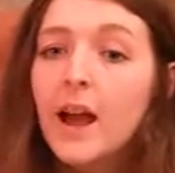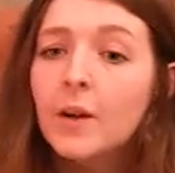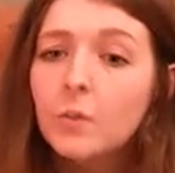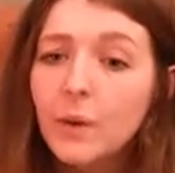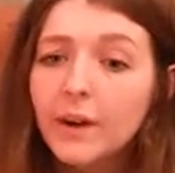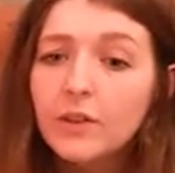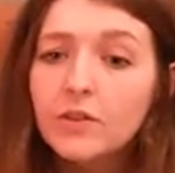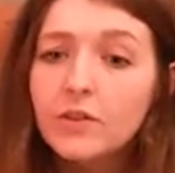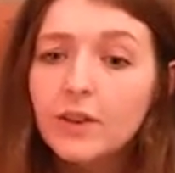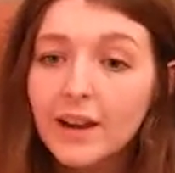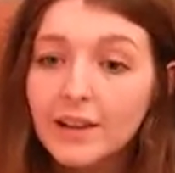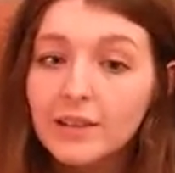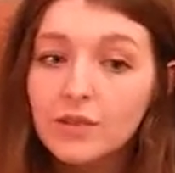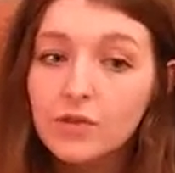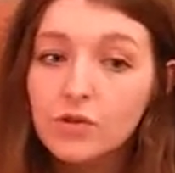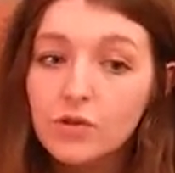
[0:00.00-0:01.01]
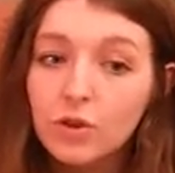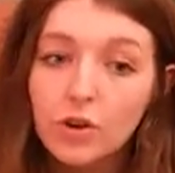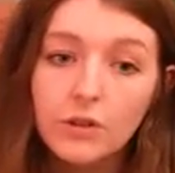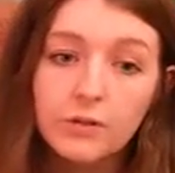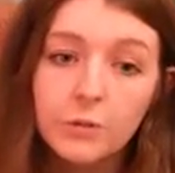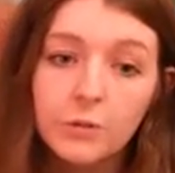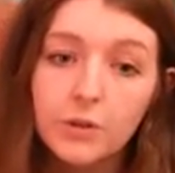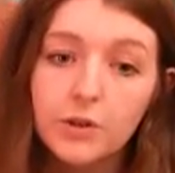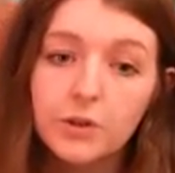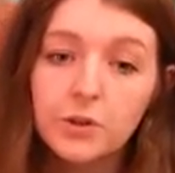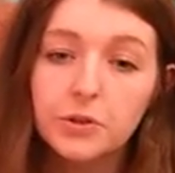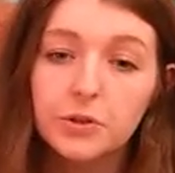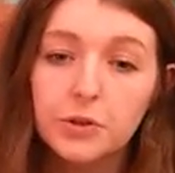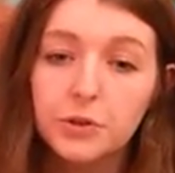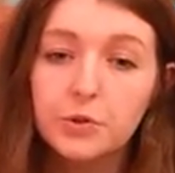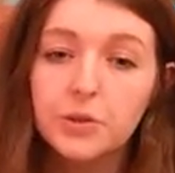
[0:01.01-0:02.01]
and while there is a strong focus
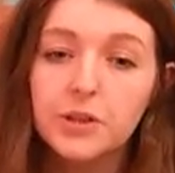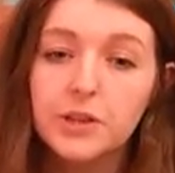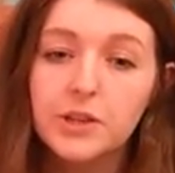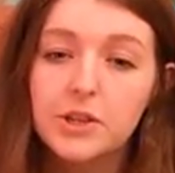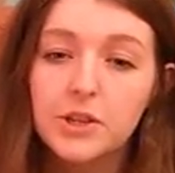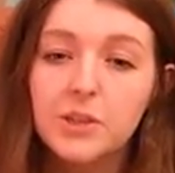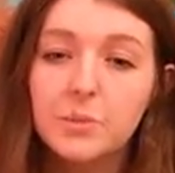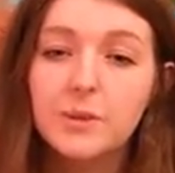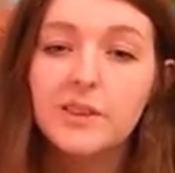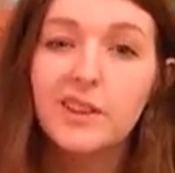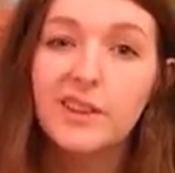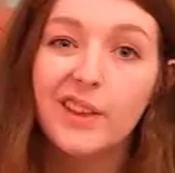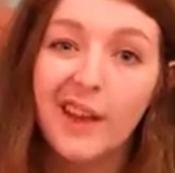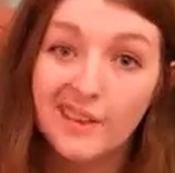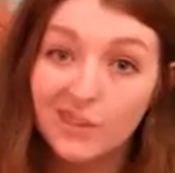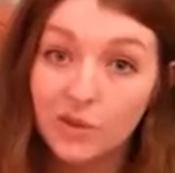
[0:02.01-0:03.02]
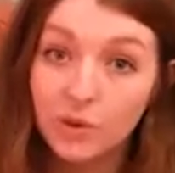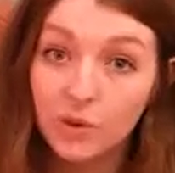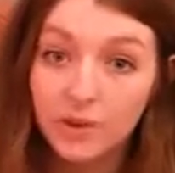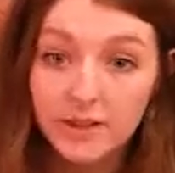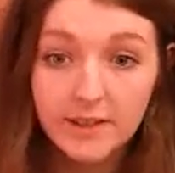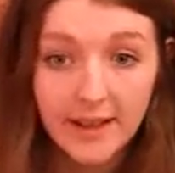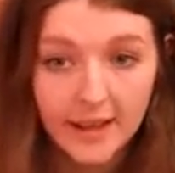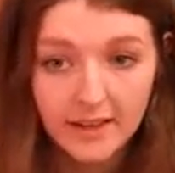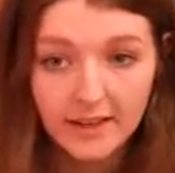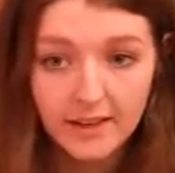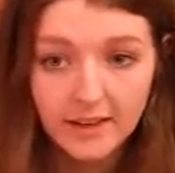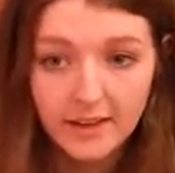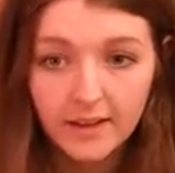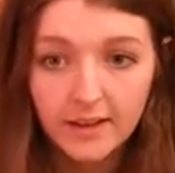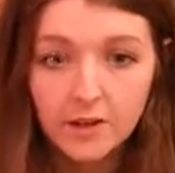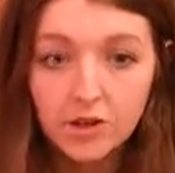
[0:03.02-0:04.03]
on good relations with the landlord,
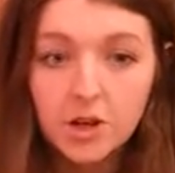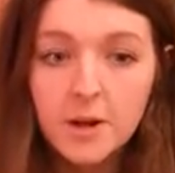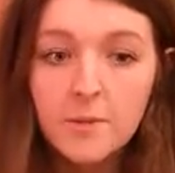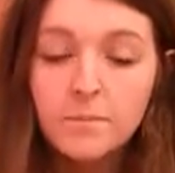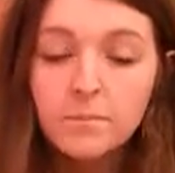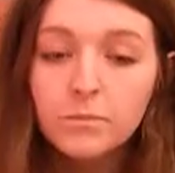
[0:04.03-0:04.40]
SNH,